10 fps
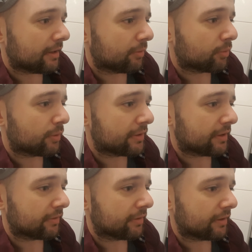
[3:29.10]
uh,
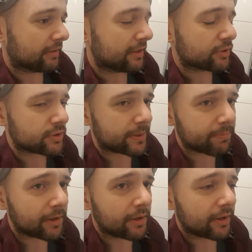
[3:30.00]
within the industry.
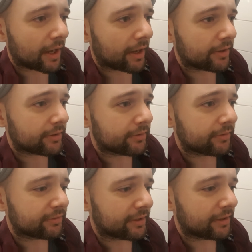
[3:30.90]
And
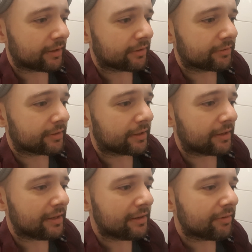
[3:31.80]
the thing is
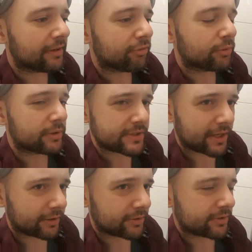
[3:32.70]
that even if you
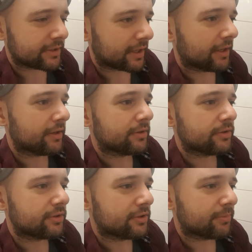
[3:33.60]
decided today
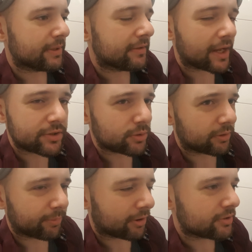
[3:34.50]
to be that sort
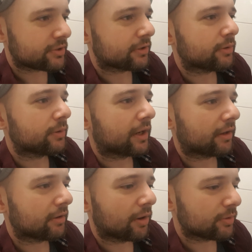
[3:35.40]
of person who
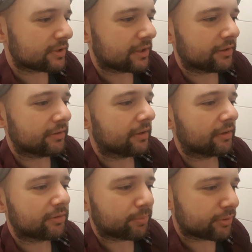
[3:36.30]
goes in and
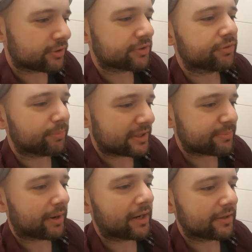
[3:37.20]
like pushes for
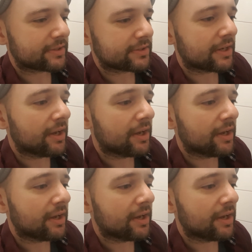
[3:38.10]
best practices,